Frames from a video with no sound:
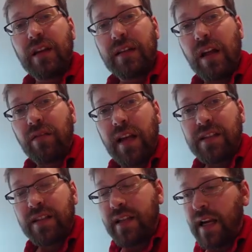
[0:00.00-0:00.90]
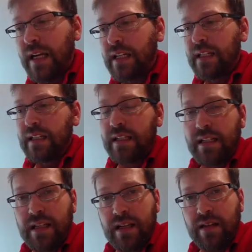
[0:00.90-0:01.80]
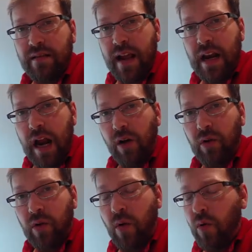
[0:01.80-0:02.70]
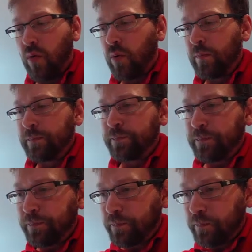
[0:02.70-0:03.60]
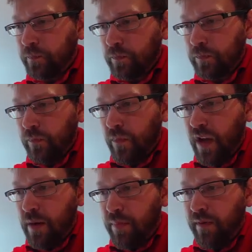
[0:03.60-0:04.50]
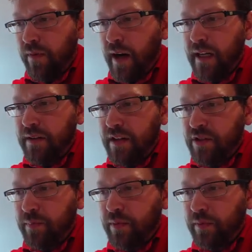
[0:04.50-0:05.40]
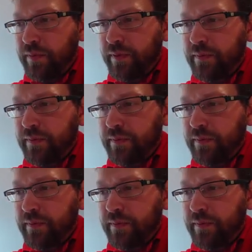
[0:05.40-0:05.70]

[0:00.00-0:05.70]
Now let's say that our goal in providing this proof